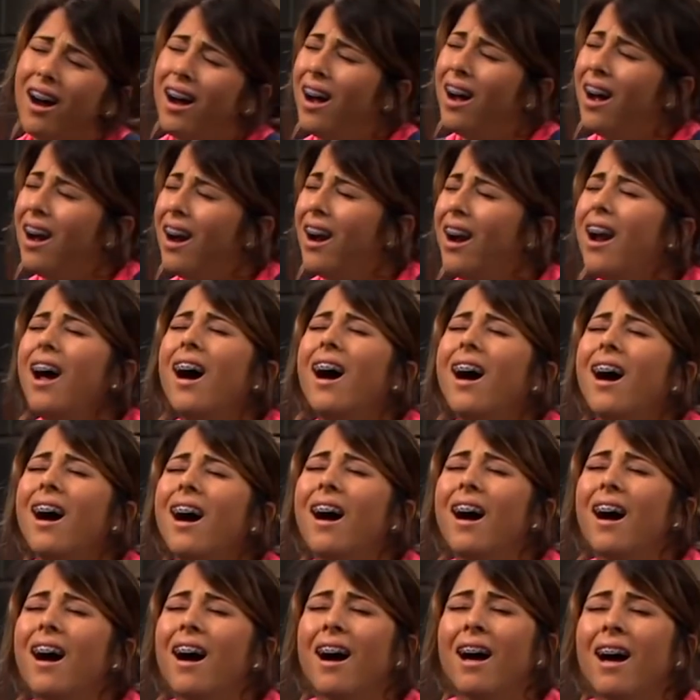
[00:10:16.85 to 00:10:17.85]
has kept
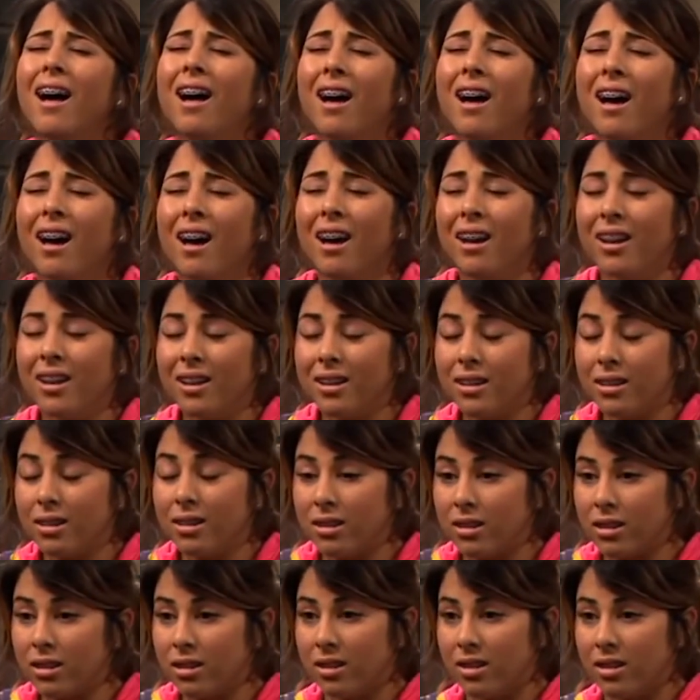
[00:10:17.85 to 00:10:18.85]
herself busy within the
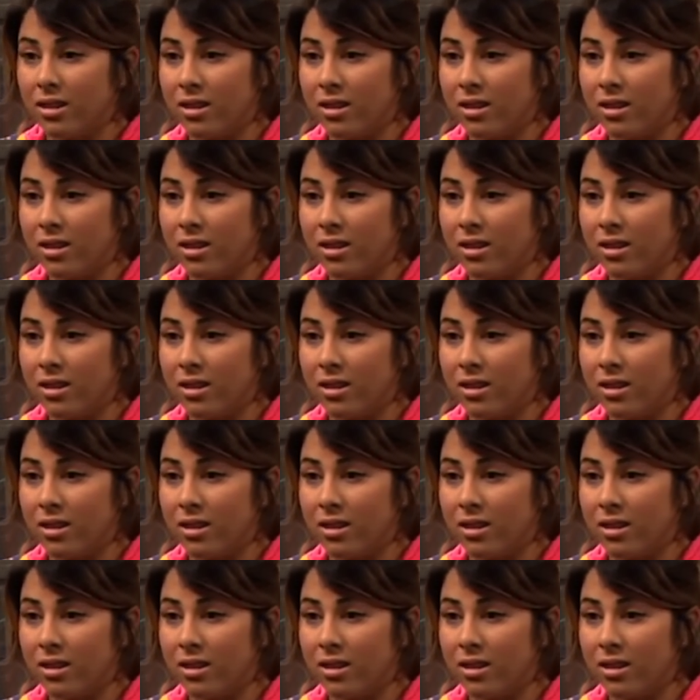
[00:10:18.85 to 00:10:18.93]
past